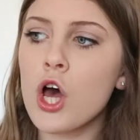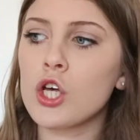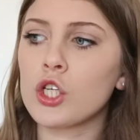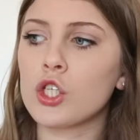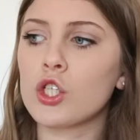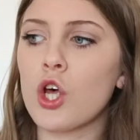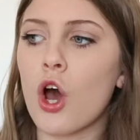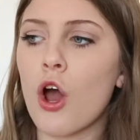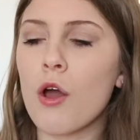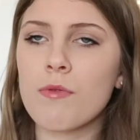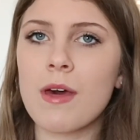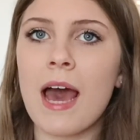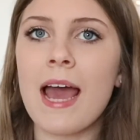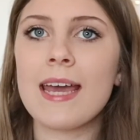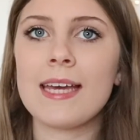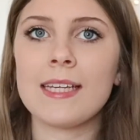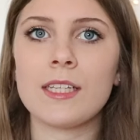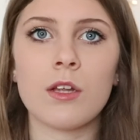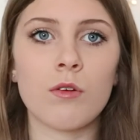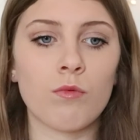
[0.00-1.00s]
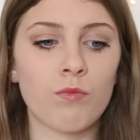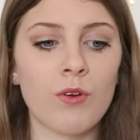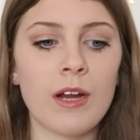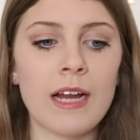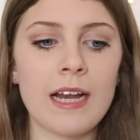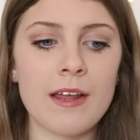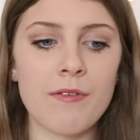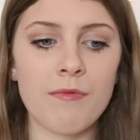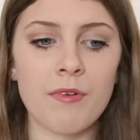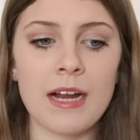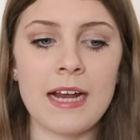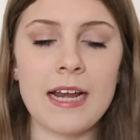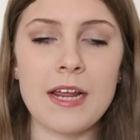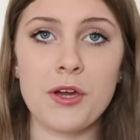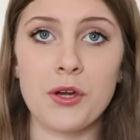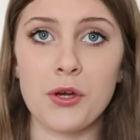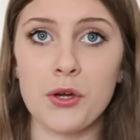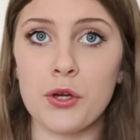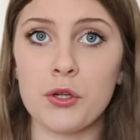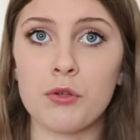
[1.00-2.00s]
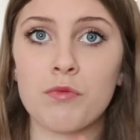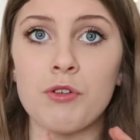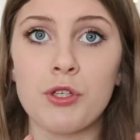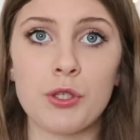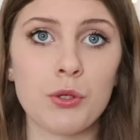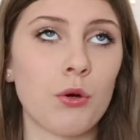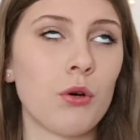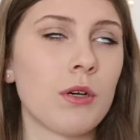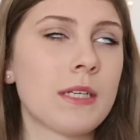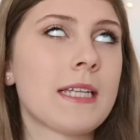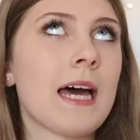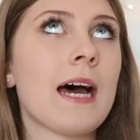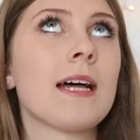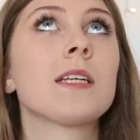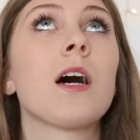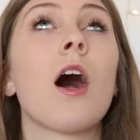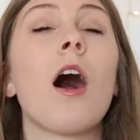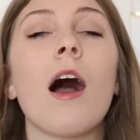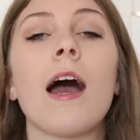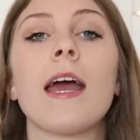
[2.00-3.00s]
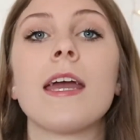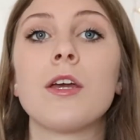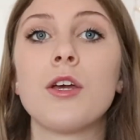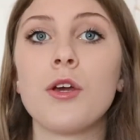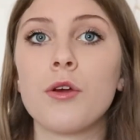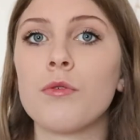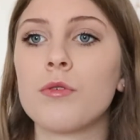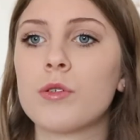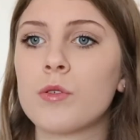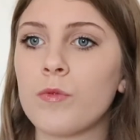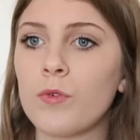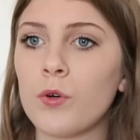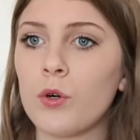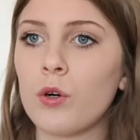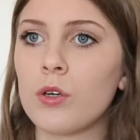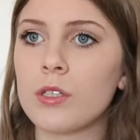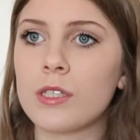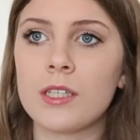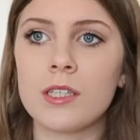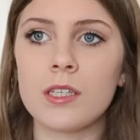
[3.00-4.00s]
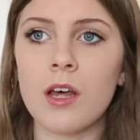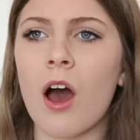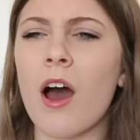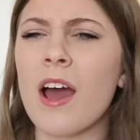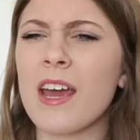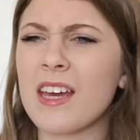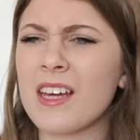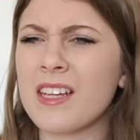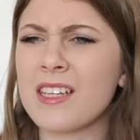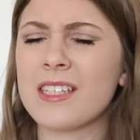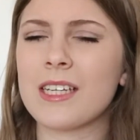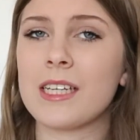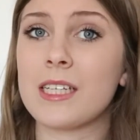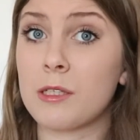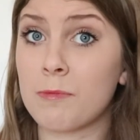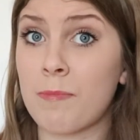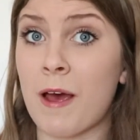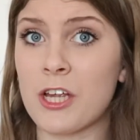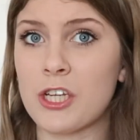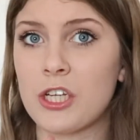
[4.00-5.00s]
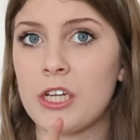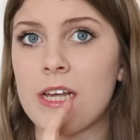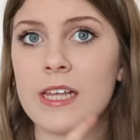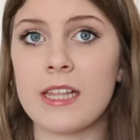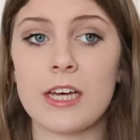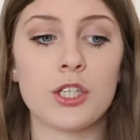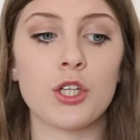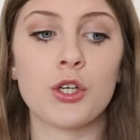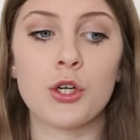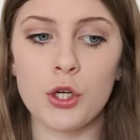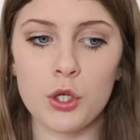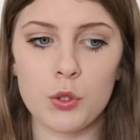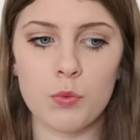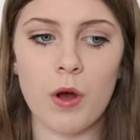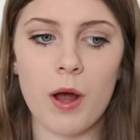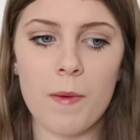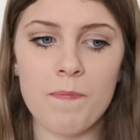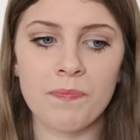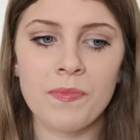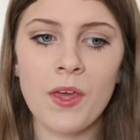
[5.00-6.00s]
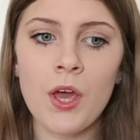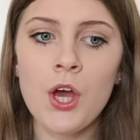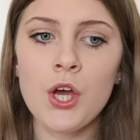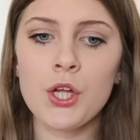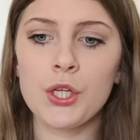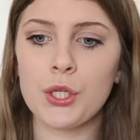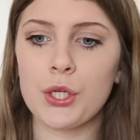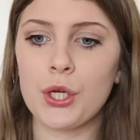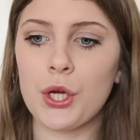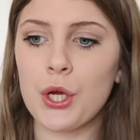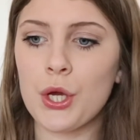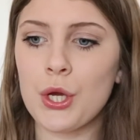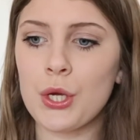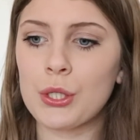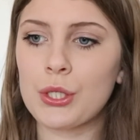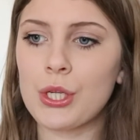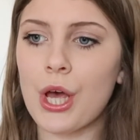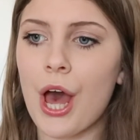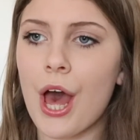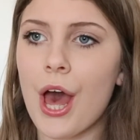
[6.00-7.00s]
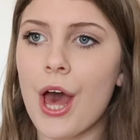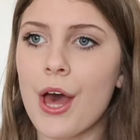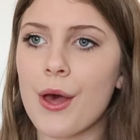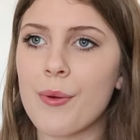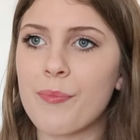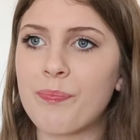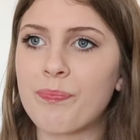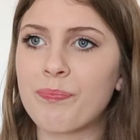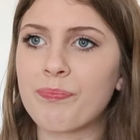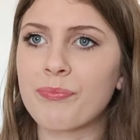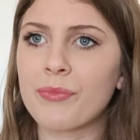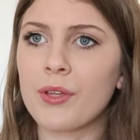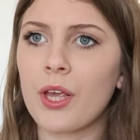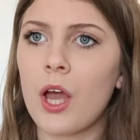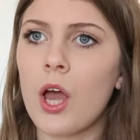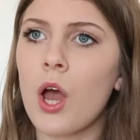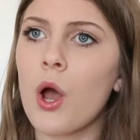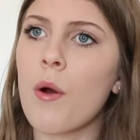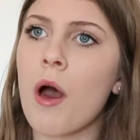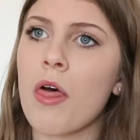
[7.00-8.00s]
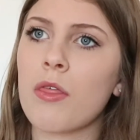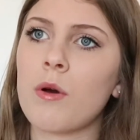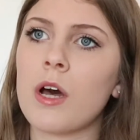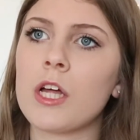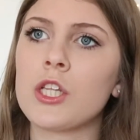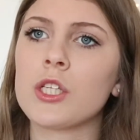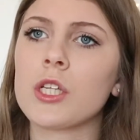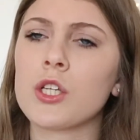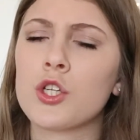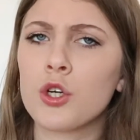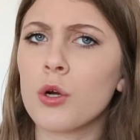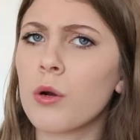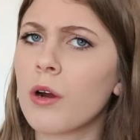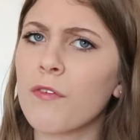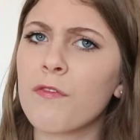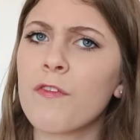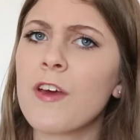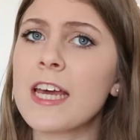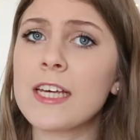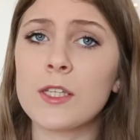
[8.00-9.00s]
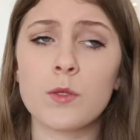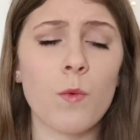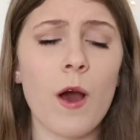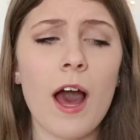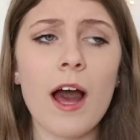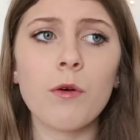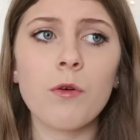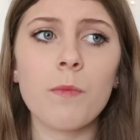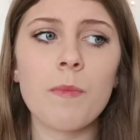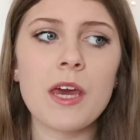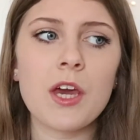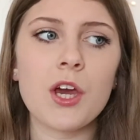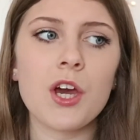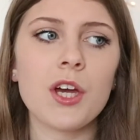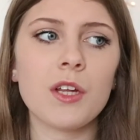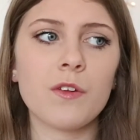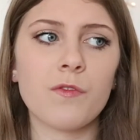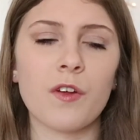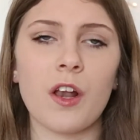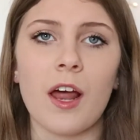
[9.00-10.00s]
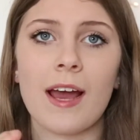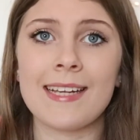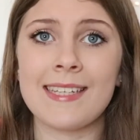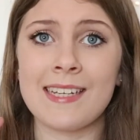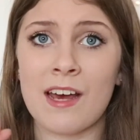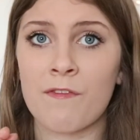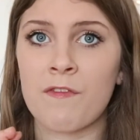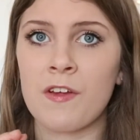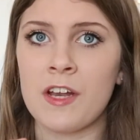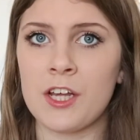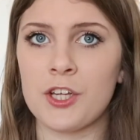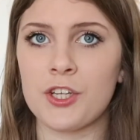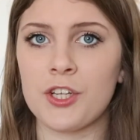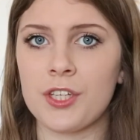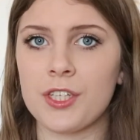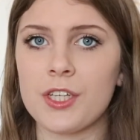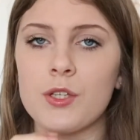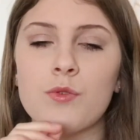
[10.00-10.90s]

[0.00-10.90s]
So that is a really good resource that I use for science especially. That's a good one to use. Other ones, geography as well will be good for like definitions.